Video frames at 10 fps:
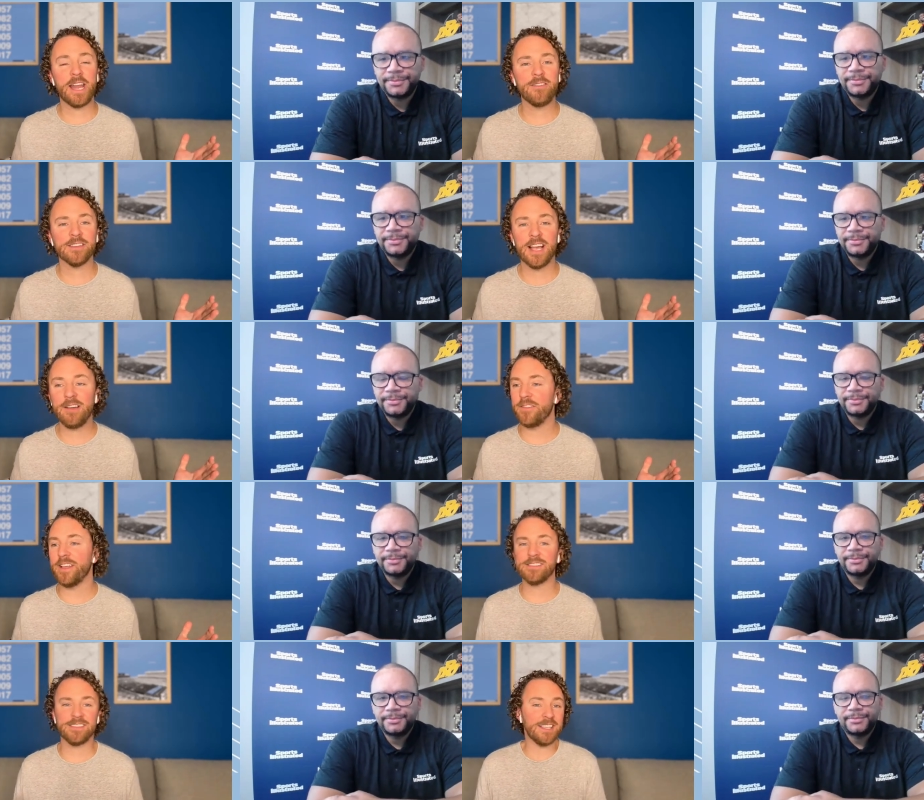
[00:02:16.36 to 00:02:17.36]
Speaker 1: Davis
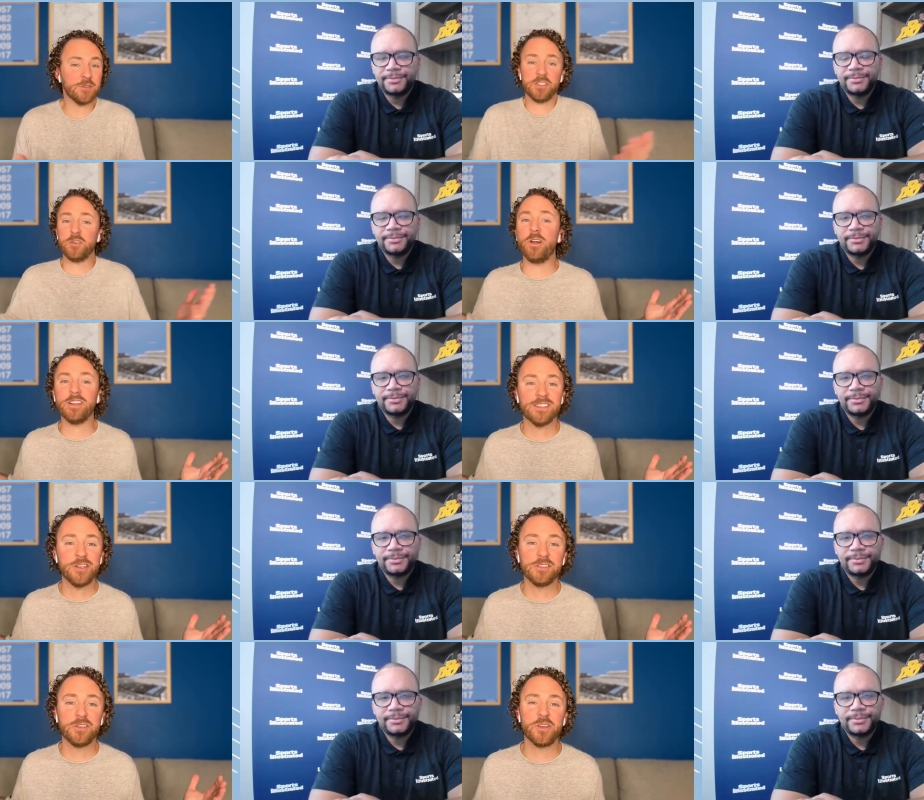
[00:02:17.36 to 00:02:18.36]
offense, that's what you want is
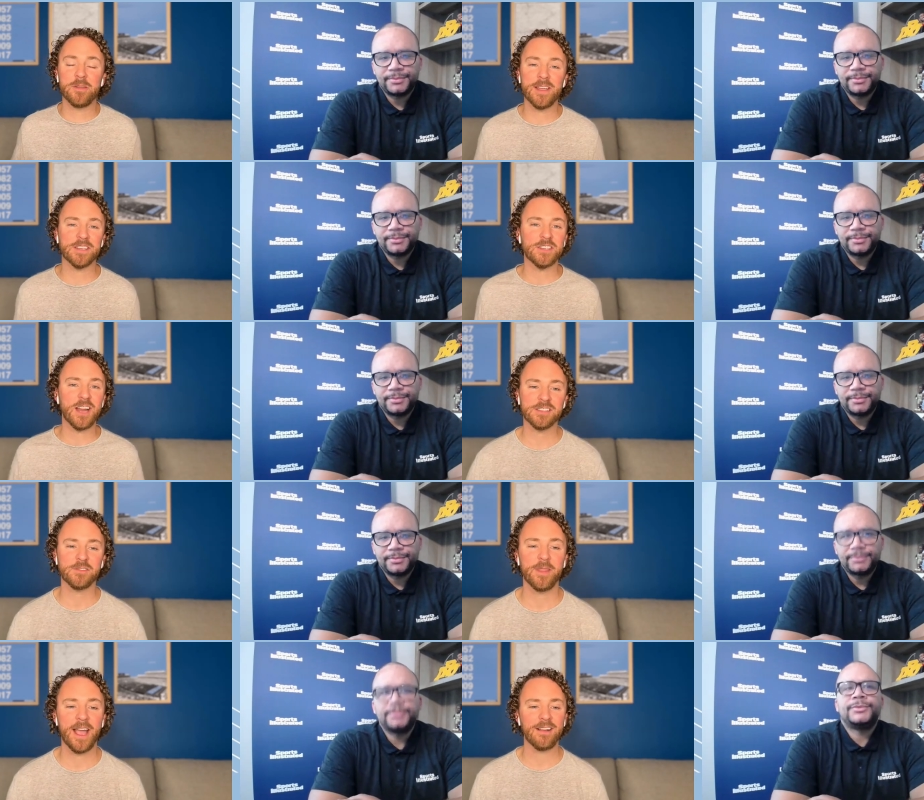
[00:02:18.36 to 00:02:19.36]
dudes who can make shots from
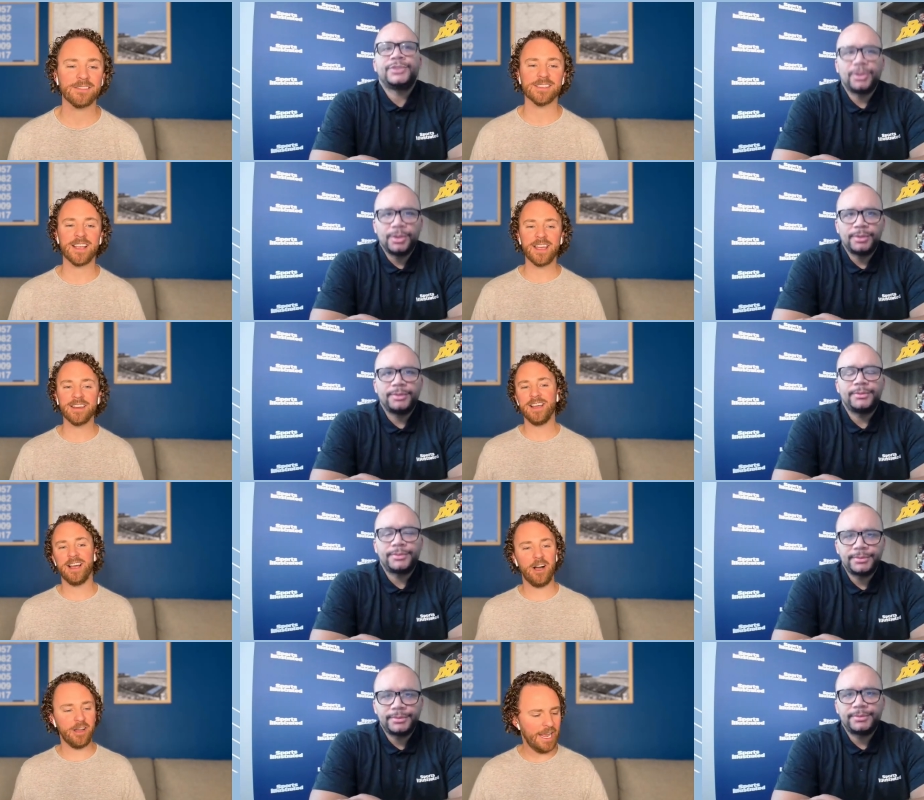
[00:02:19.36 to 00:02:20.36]
the outside.
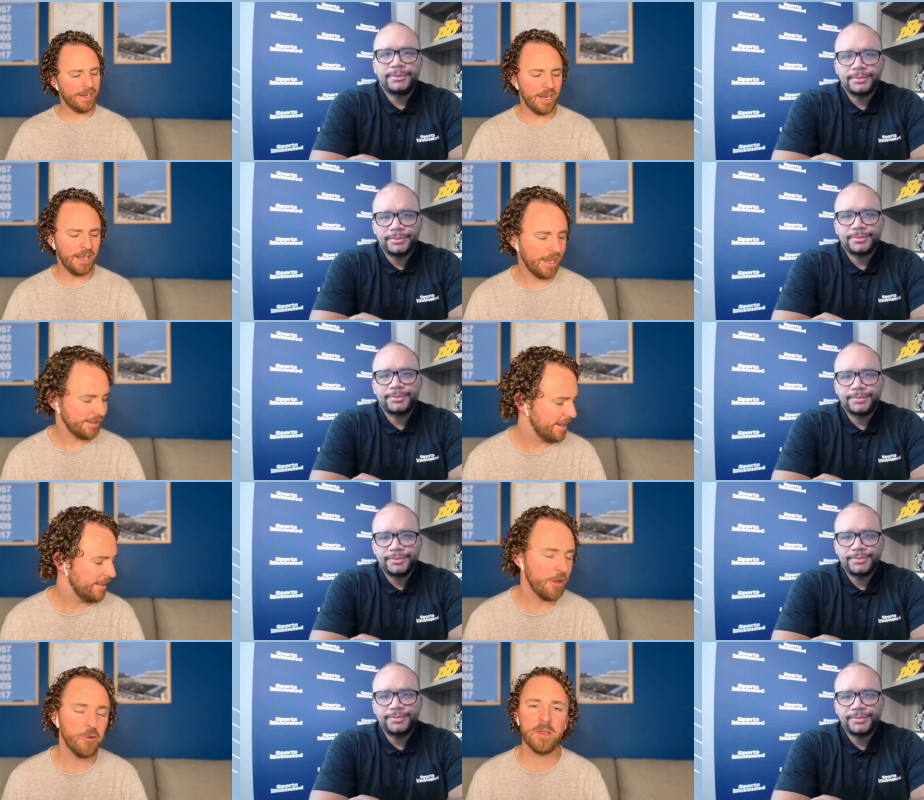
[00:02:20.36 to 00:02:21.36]
Uh, and, and not saying
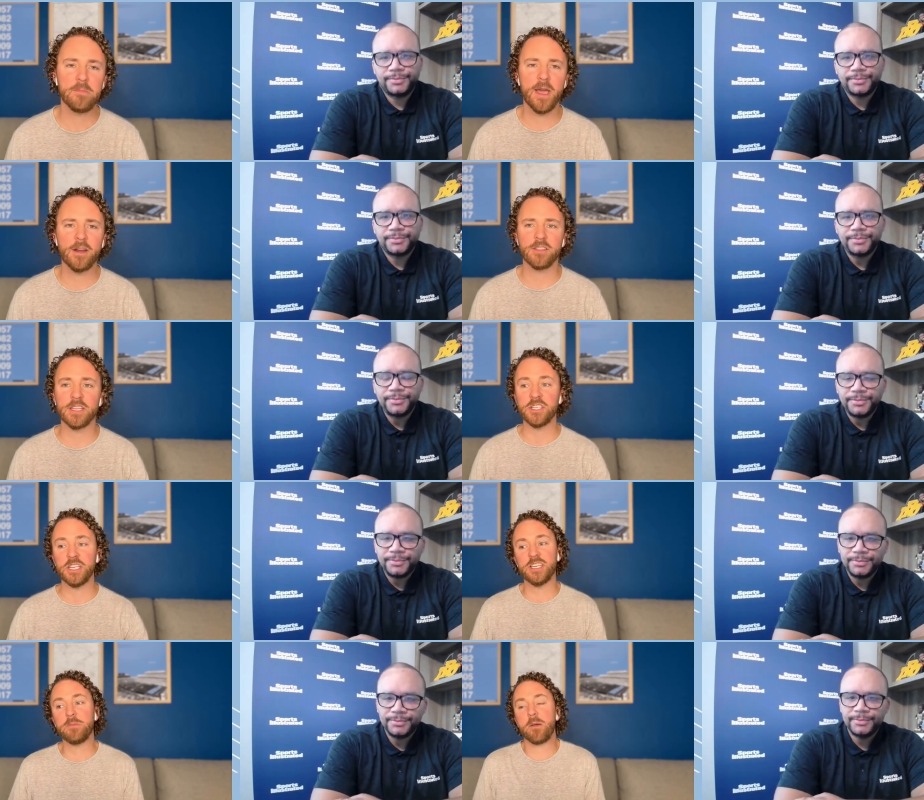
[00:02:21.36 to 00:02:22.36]
they would be better than G
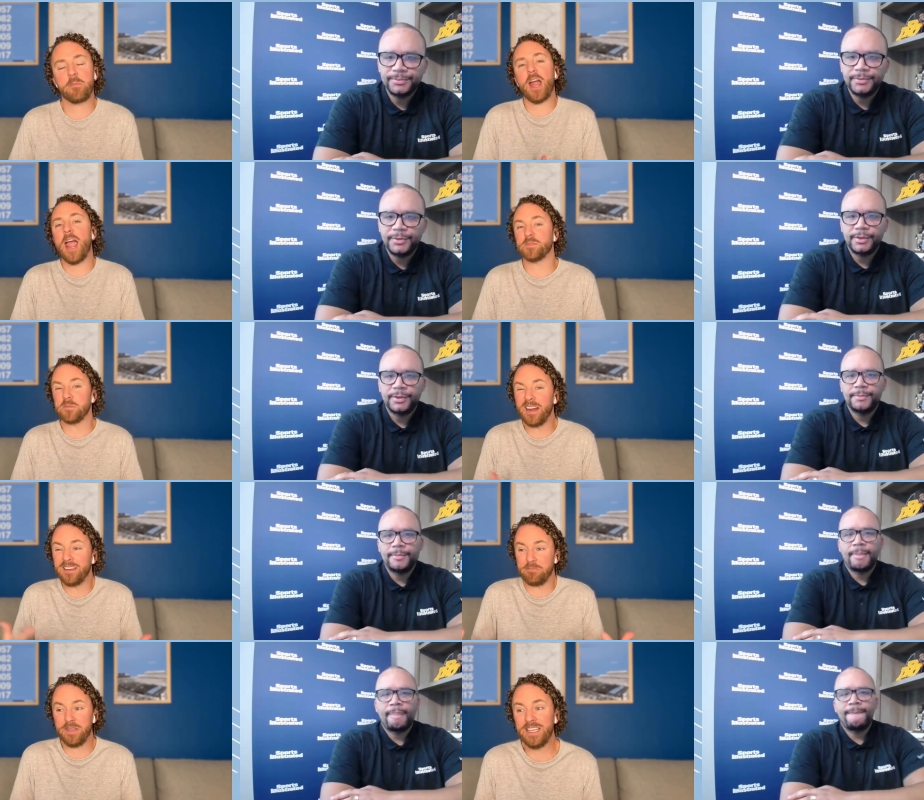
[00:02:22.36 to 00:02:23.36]
G, but perhaps
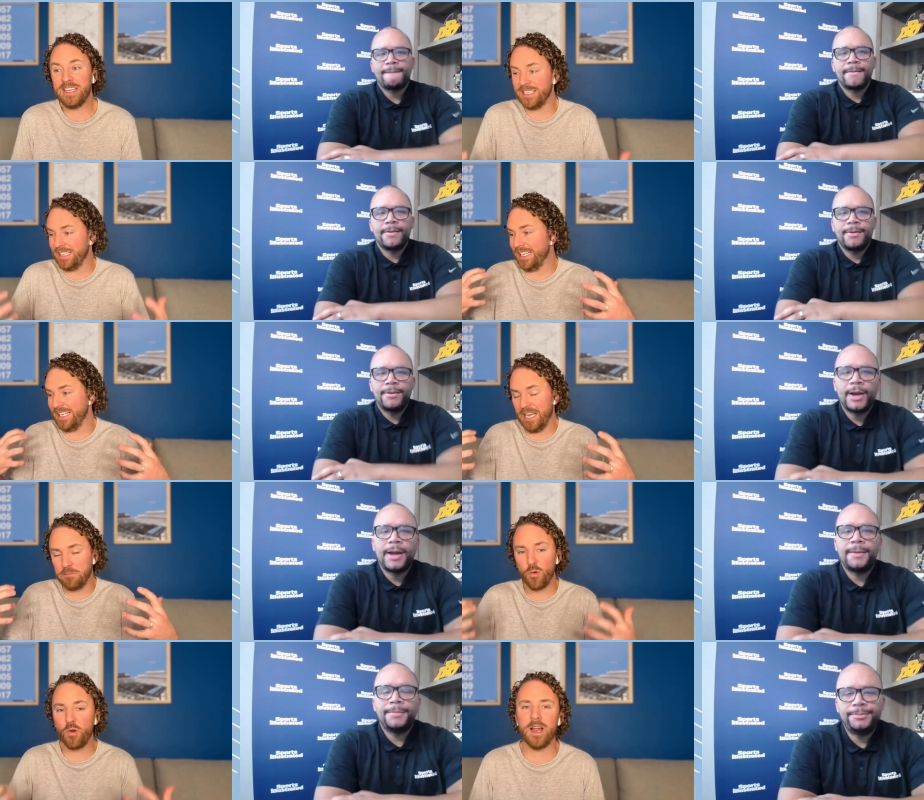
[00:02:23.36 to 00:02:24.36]
might be a, a right.
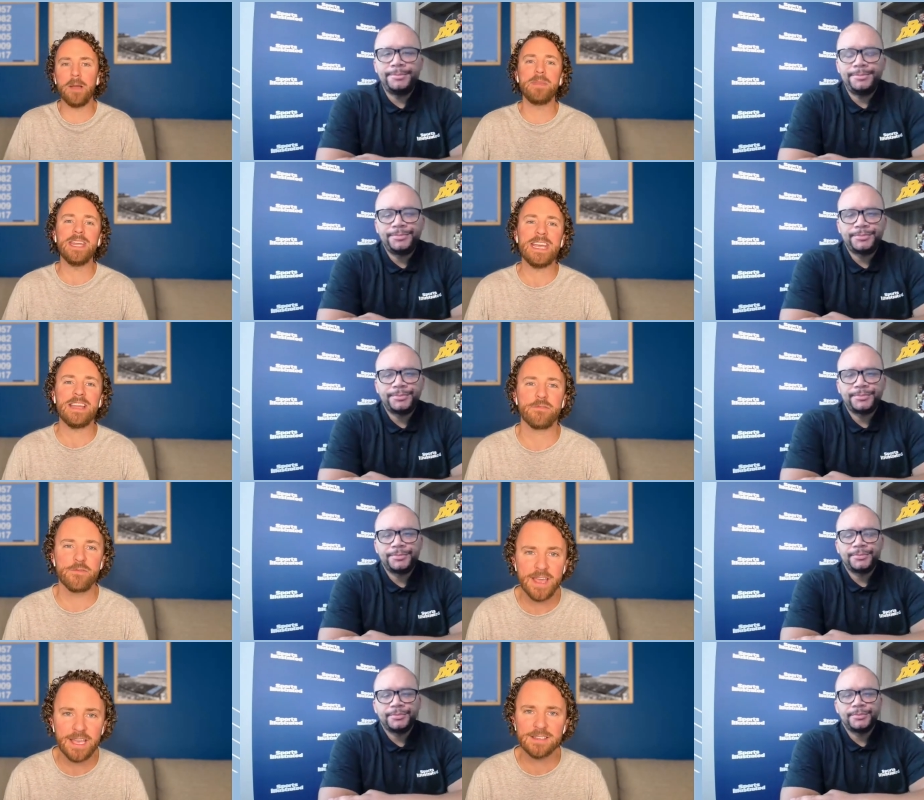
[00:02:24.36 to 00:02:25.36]
more immediate
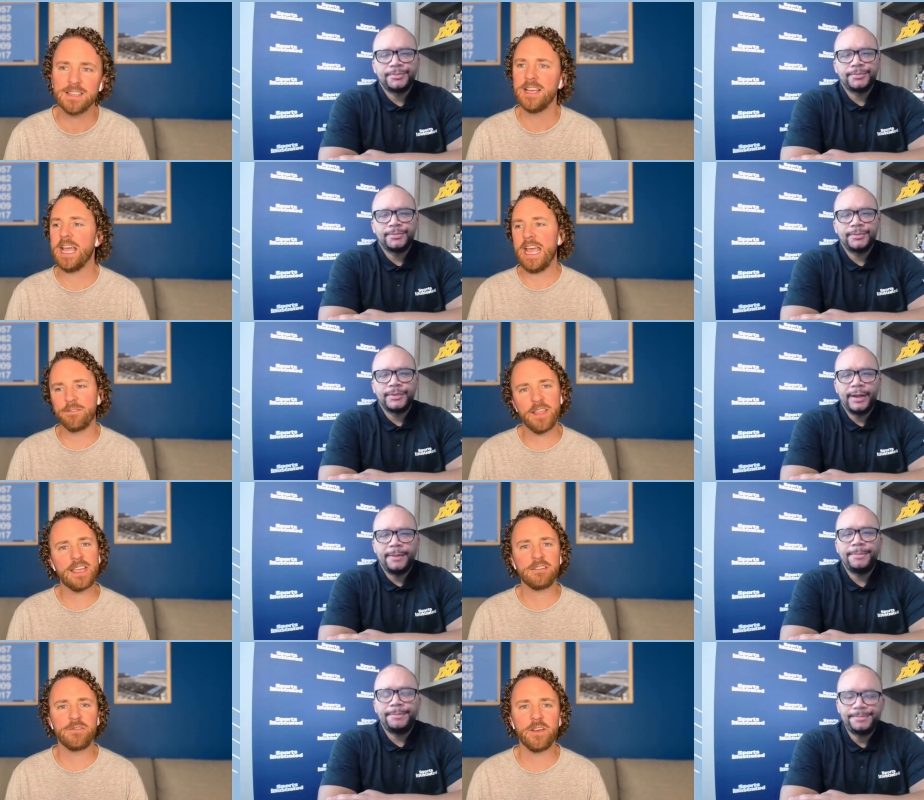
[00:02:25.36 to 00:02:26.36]
fit if yeah. they
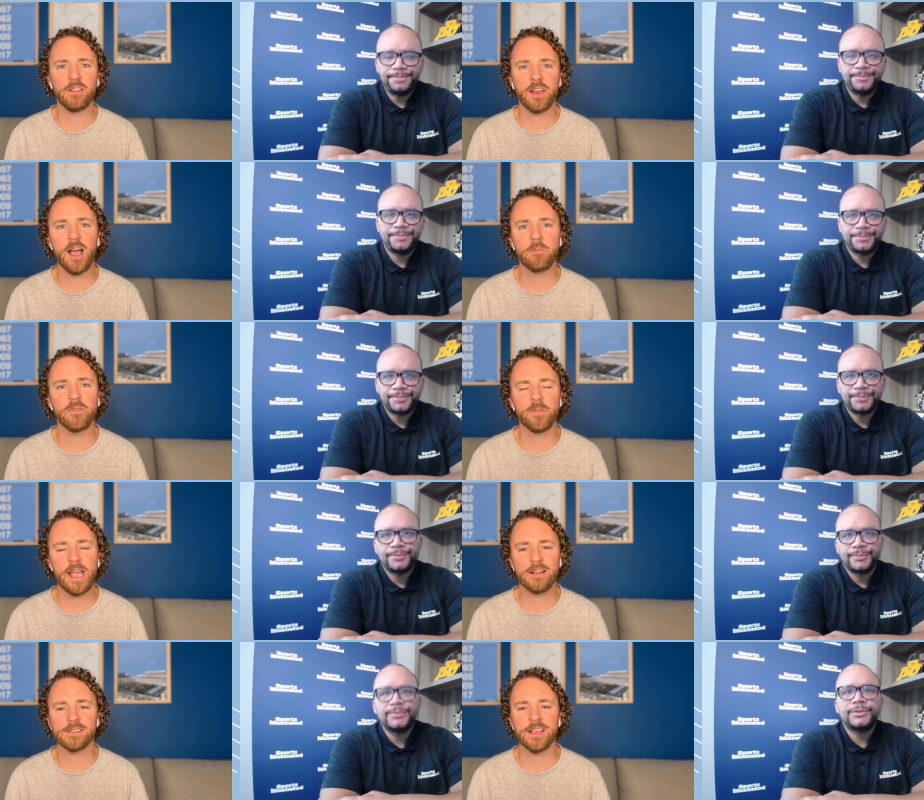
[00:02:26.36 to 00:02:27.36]
can fill it up from the
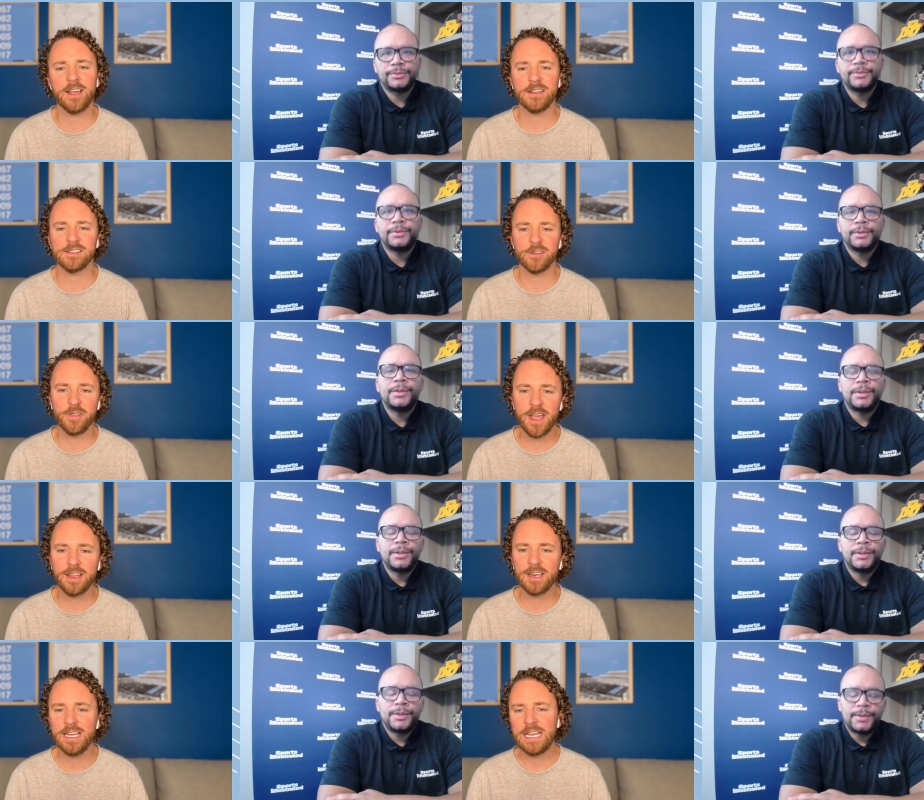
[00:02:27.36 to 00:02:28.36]
outside. And so that